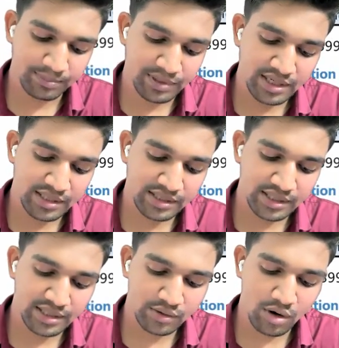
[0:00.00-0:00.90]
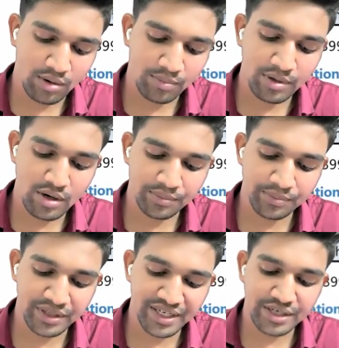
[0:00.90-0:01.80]
fee, send a copy of
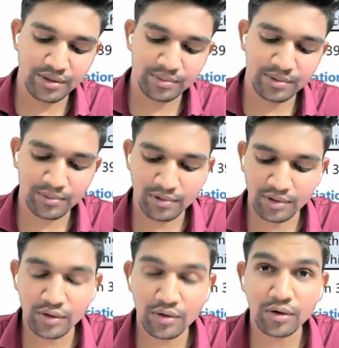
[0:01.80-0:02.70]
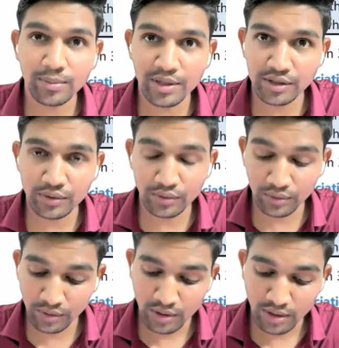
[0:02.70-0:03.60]
each of the following documents
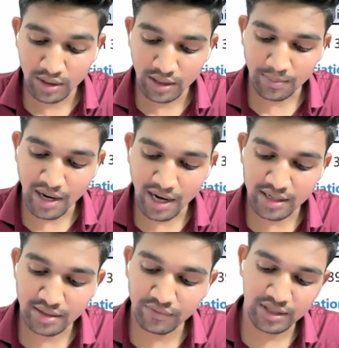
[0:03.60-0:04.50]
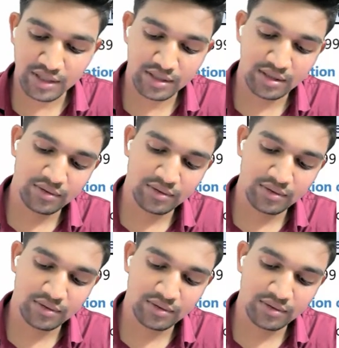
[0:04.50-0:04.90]
to a manner within